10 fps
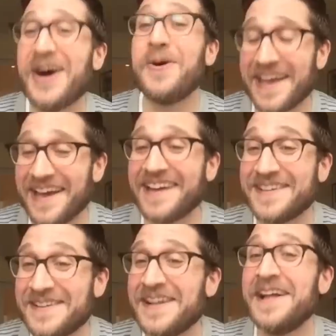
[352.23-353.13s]
Okay.
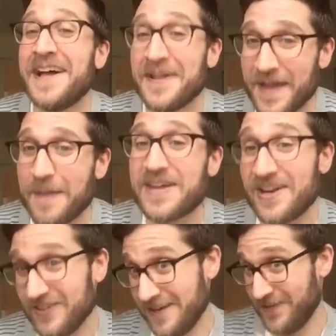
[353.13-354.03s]
I'm going
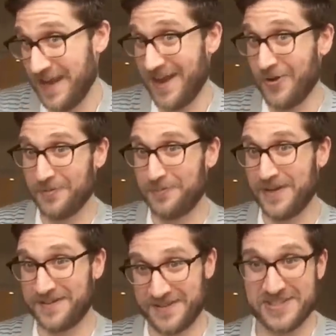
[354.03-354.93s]
to leave now,
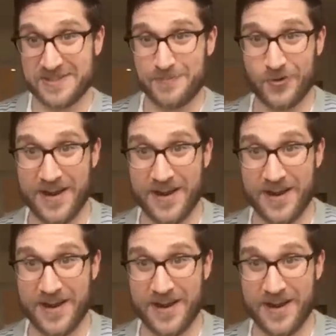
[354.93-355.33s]
but this has been